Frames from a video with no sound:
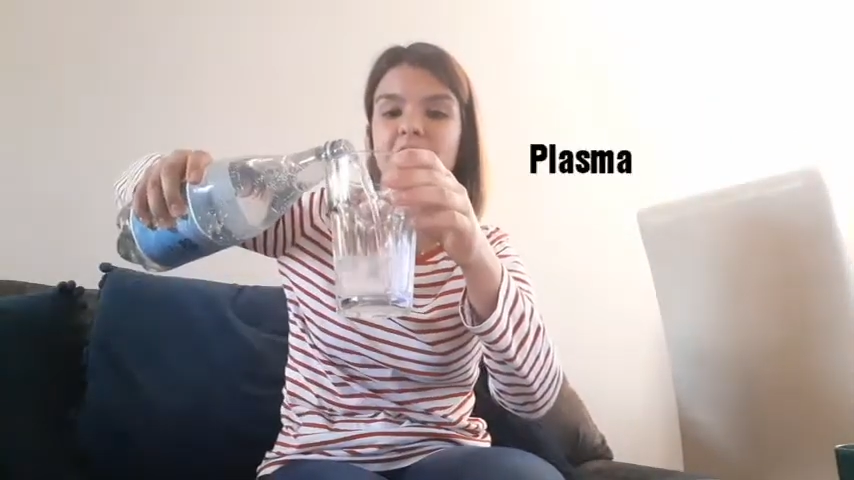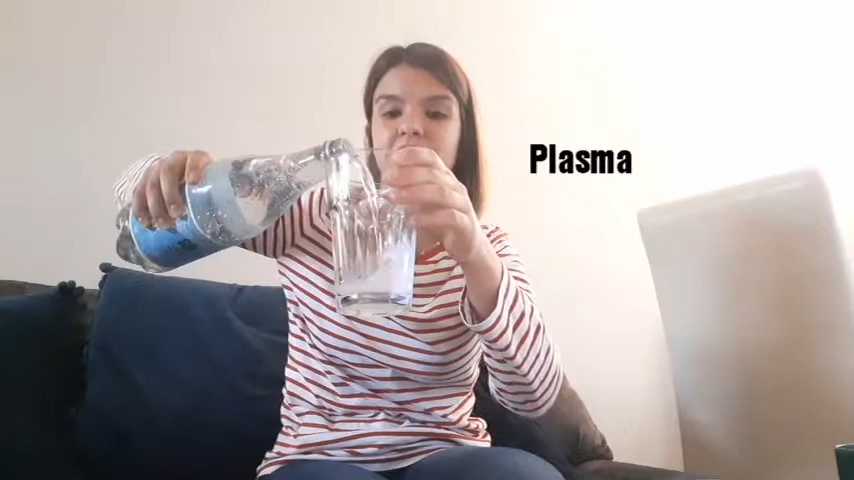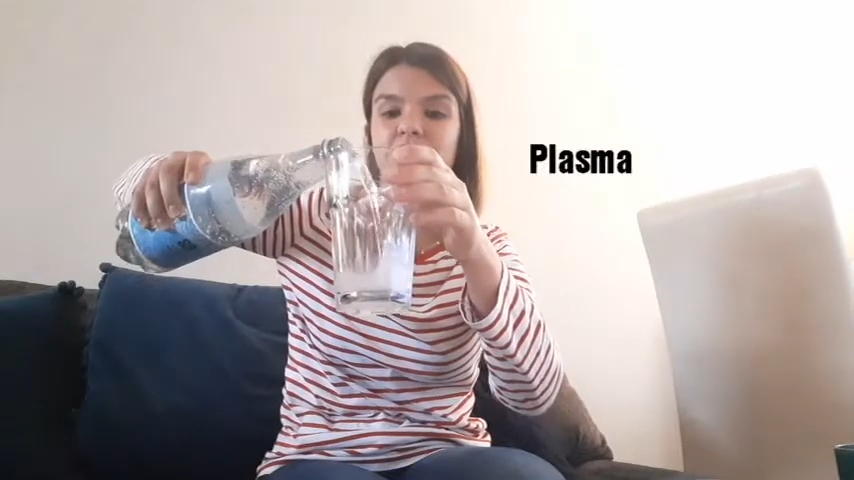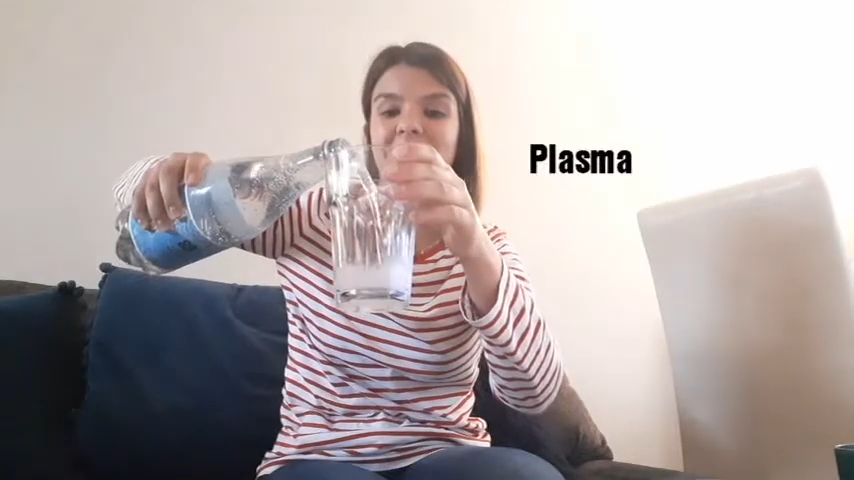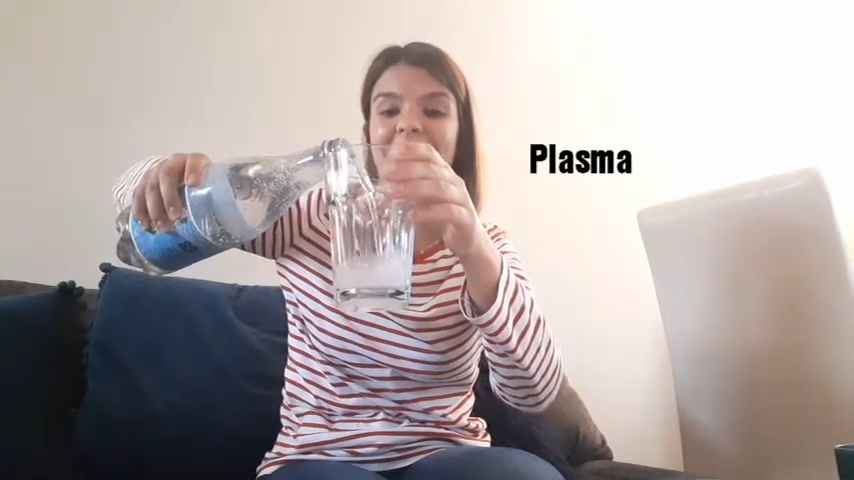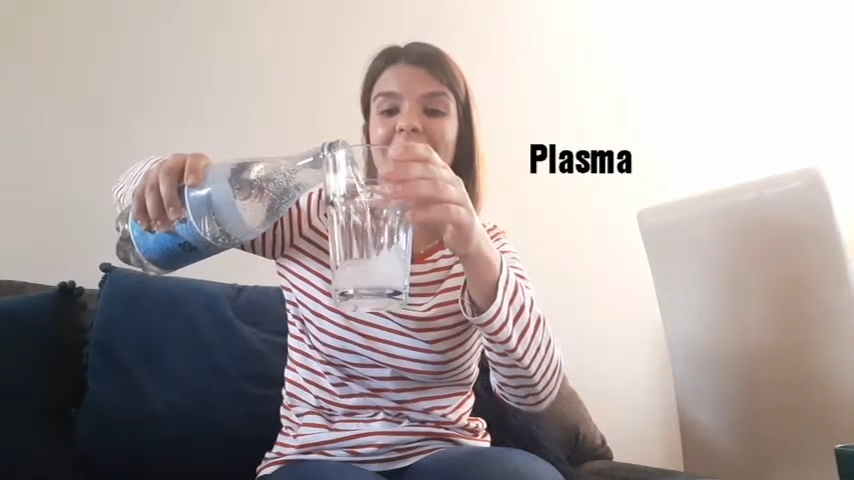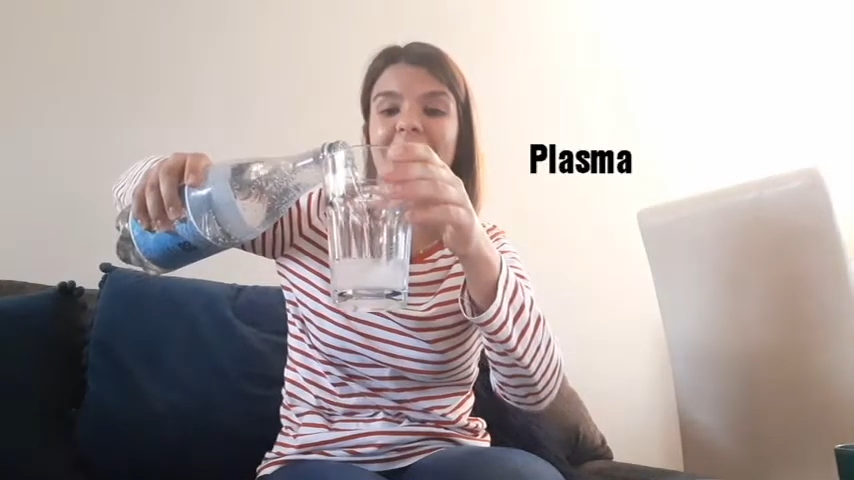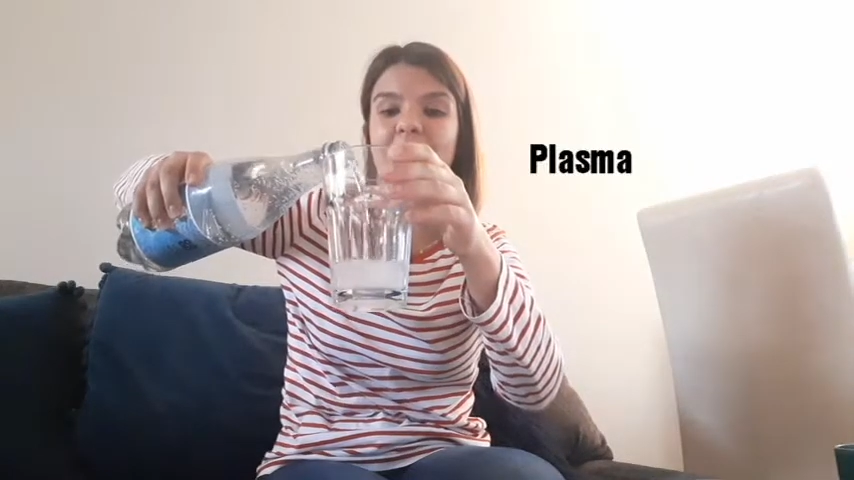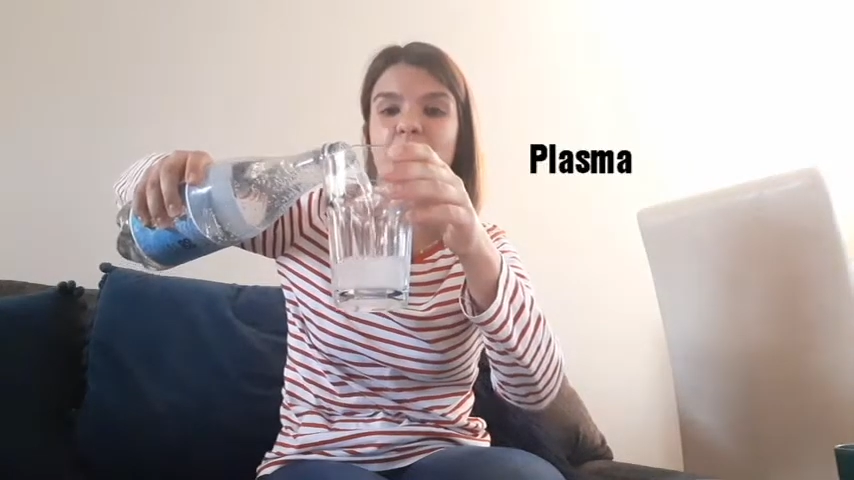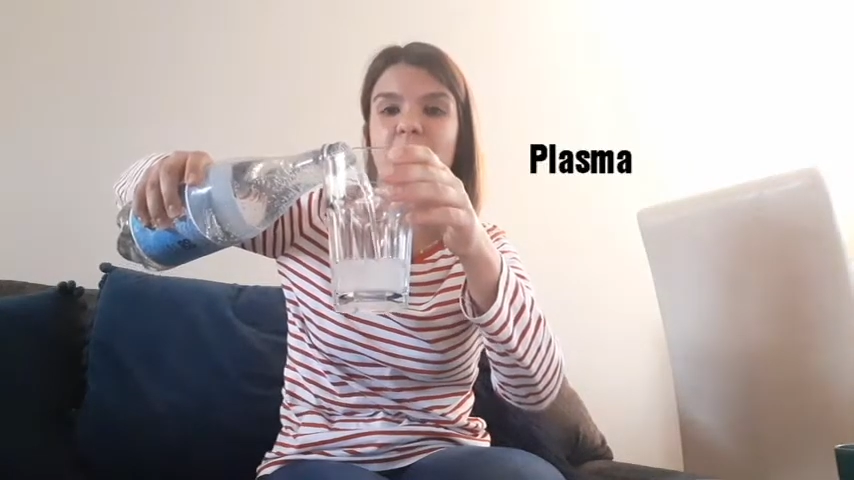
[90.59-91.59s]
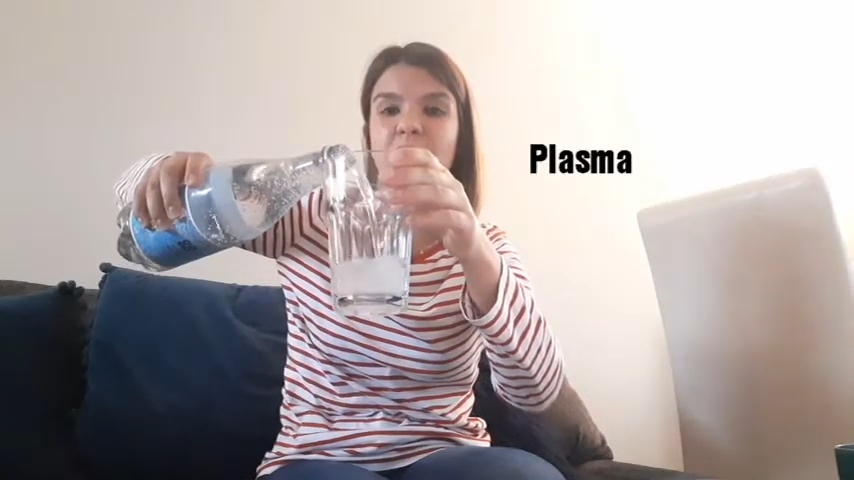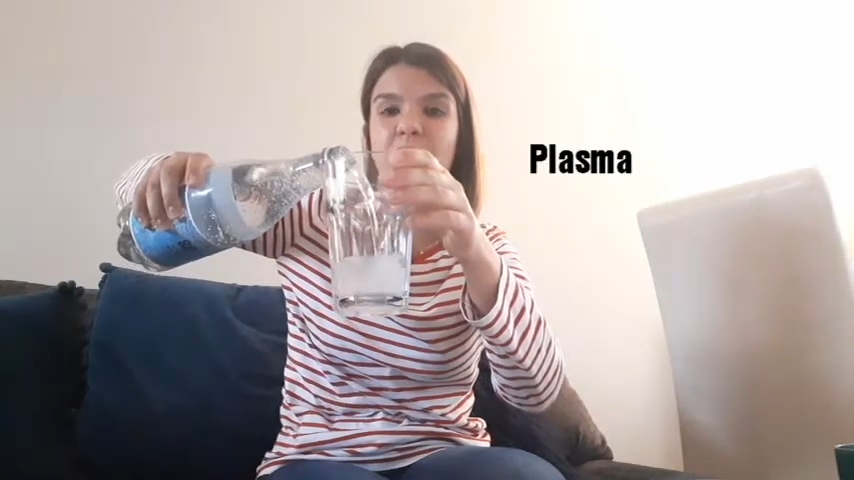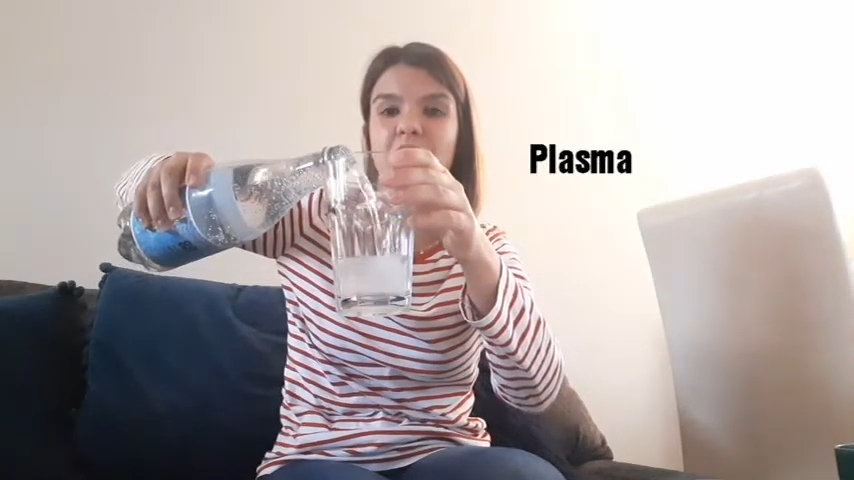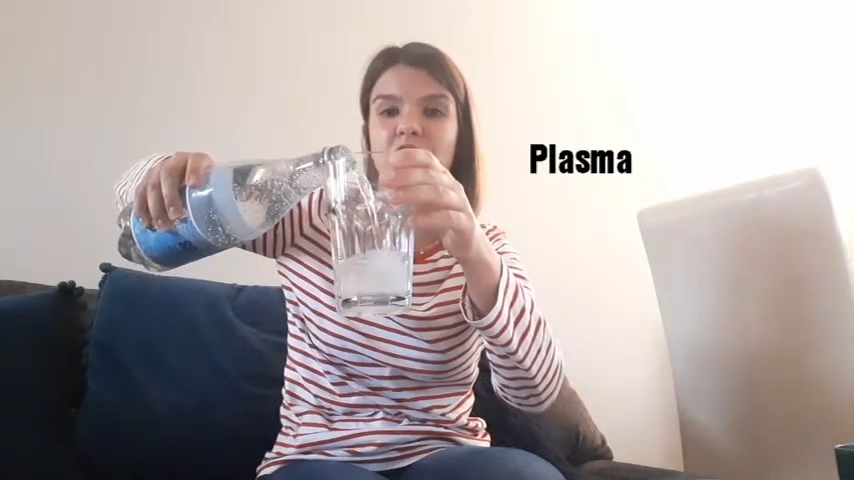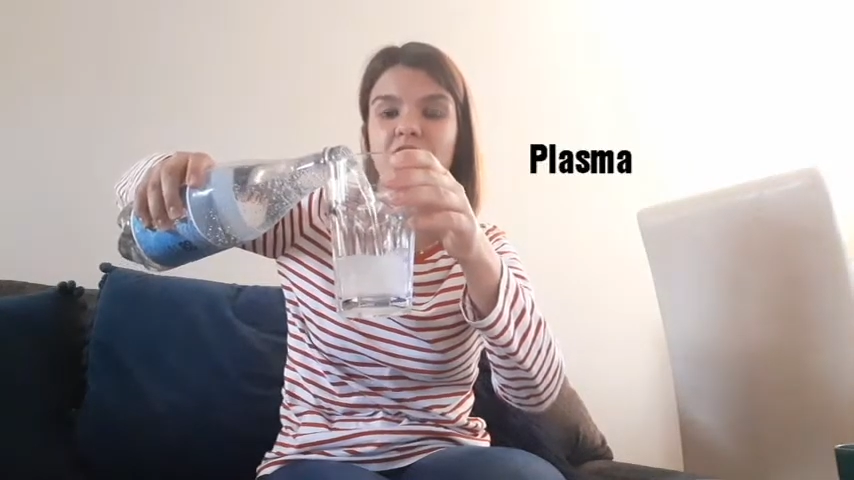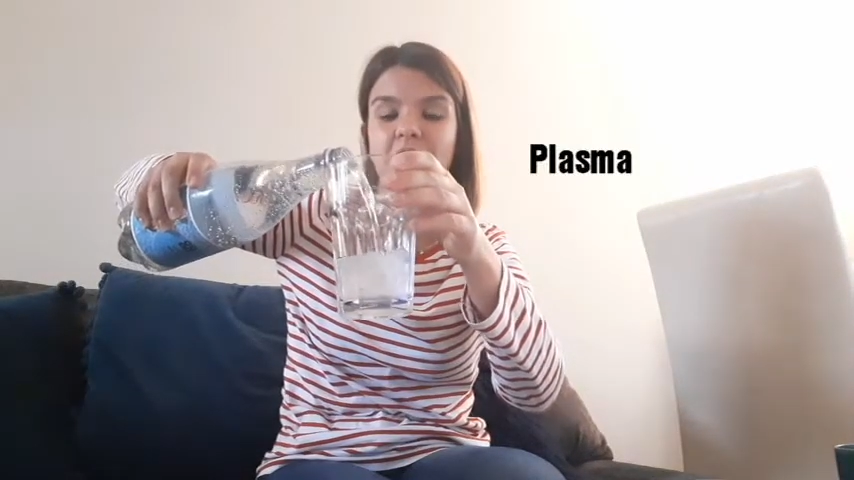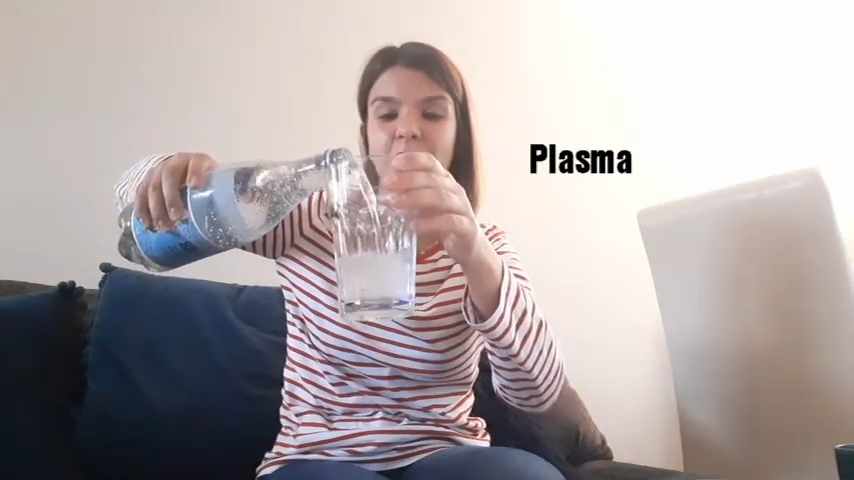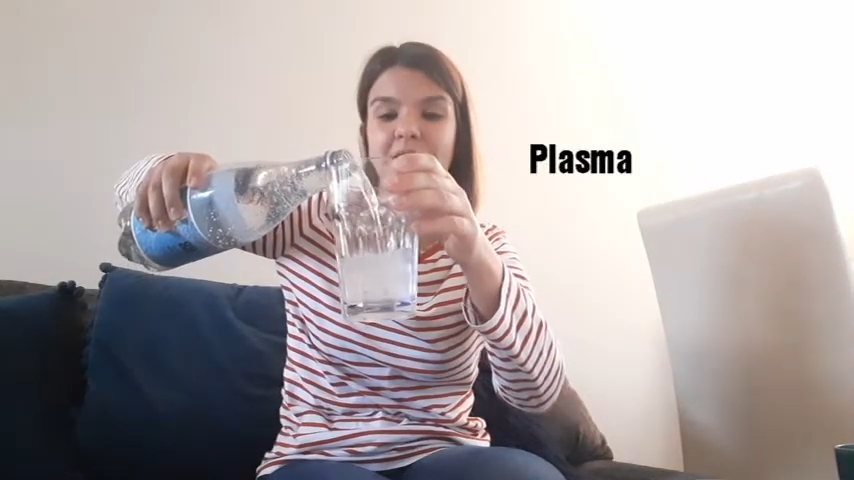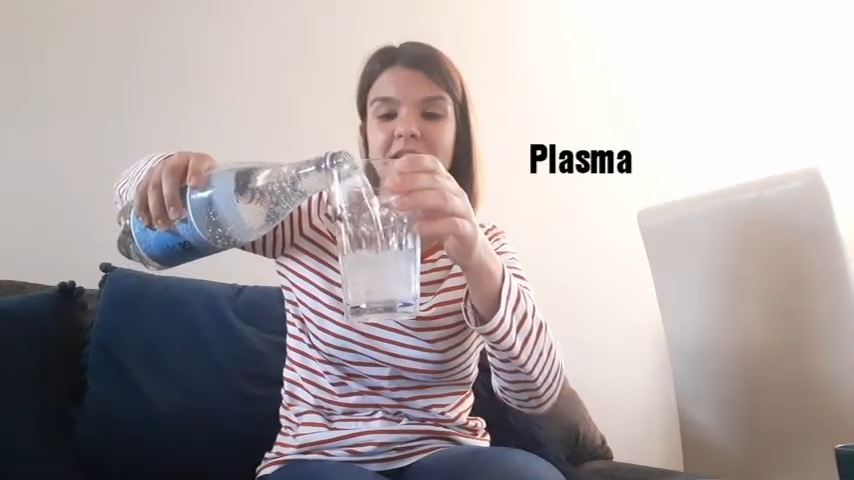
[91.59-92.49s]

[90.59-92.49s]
so the liquid part of our blood.